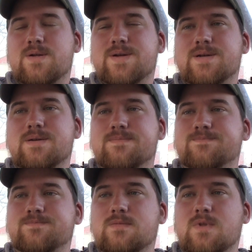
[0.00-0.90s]
Um,
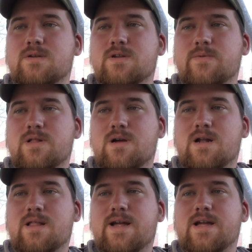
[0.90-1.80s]
there's going to be a
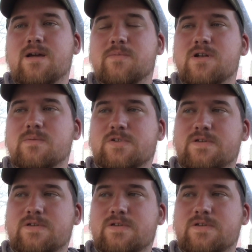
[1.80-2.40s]
lot of that coming up.